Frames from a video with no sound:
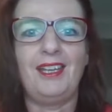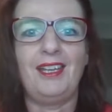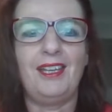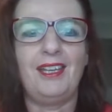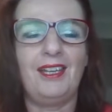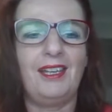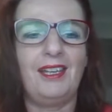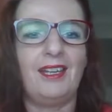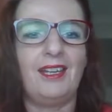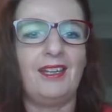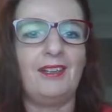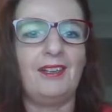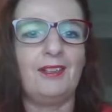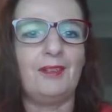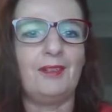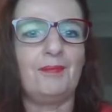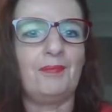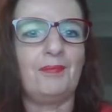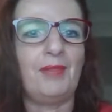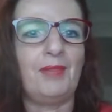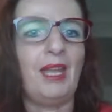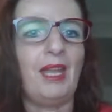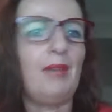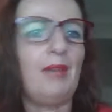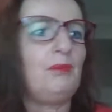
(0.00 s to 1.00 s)
I'm
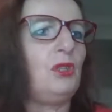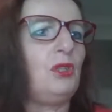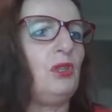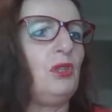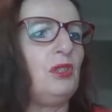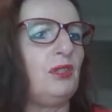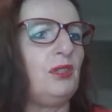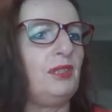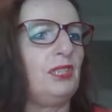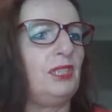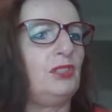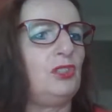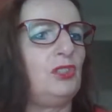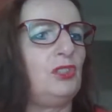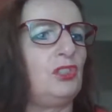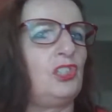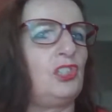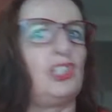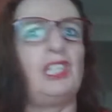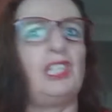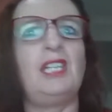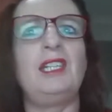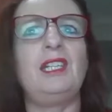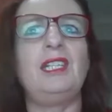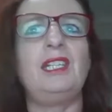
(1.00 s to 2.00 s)
not going to
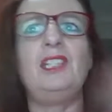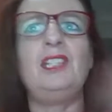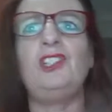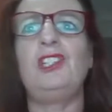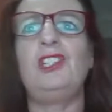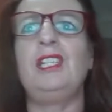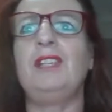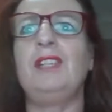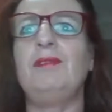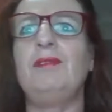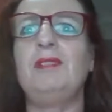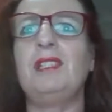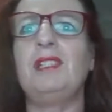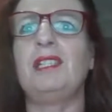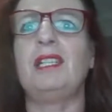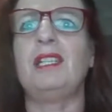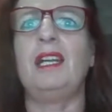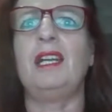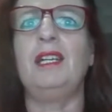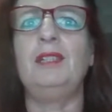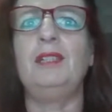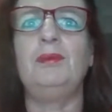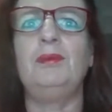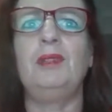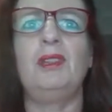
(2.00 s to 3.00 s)
share each and every
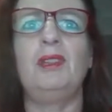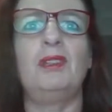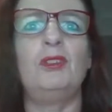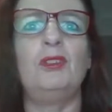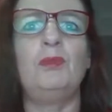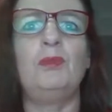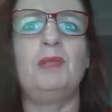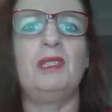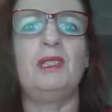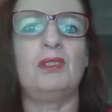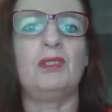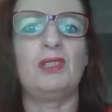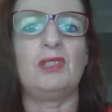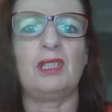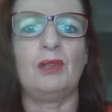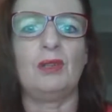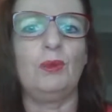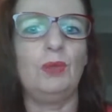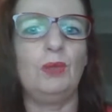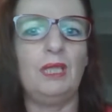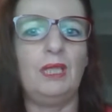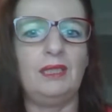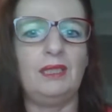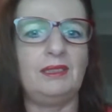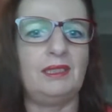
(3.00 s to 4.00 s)
slide with you because
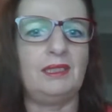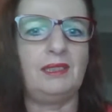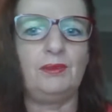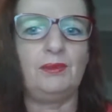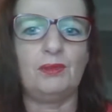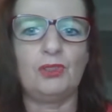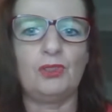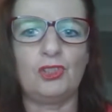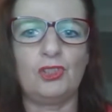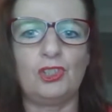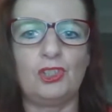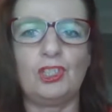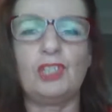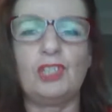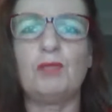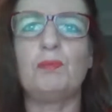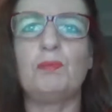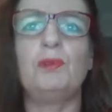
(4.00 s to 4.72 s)
all I did was just